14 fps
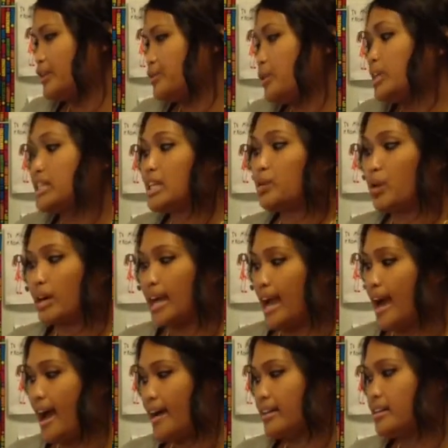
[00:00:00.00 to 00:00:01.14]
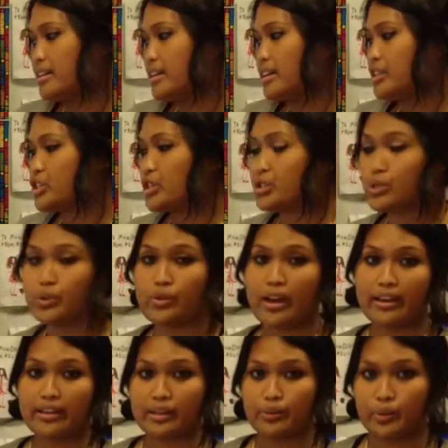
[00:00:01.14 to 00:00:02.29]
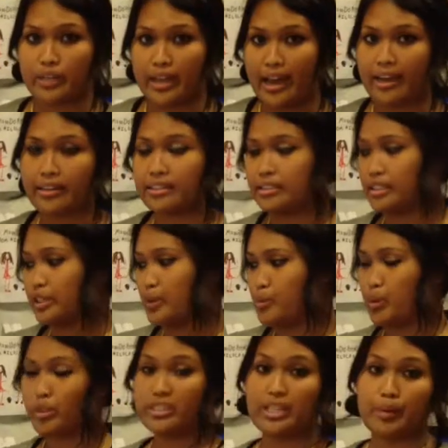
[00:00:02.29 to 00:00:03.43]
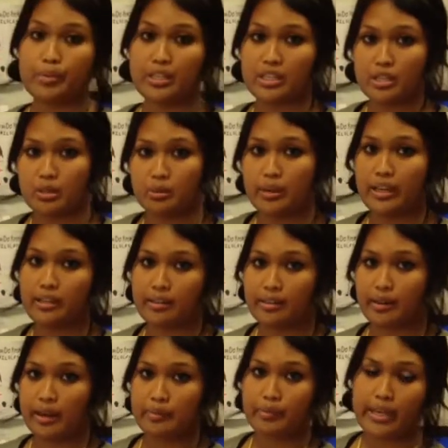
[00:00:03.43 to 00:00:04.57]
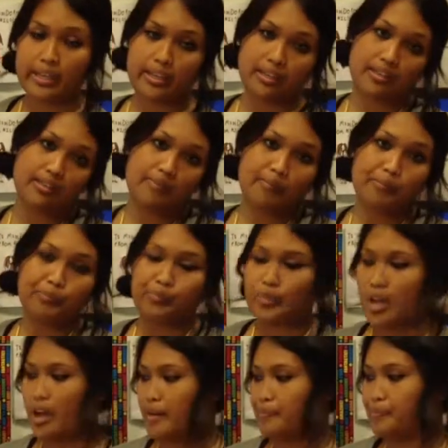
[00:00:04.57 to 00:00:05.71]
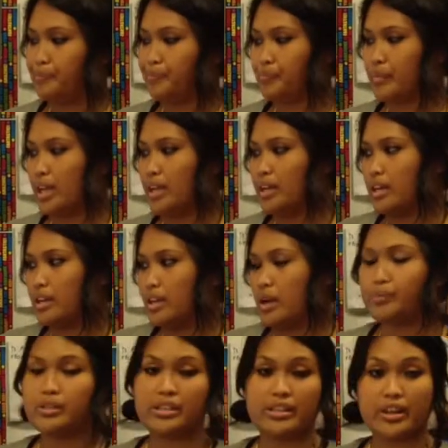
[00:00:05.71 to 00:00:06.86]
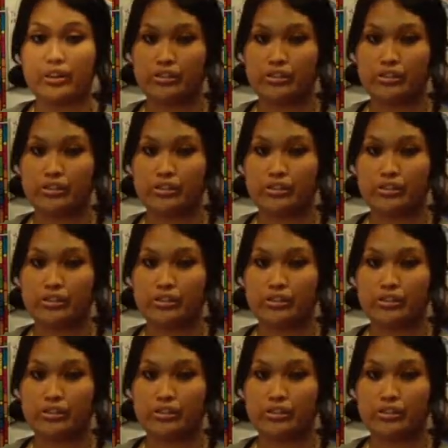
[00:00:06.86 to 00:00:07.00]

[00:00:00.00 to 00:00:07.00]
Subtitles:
what they want to add, just so that it would add a little more depth into it and make it up to their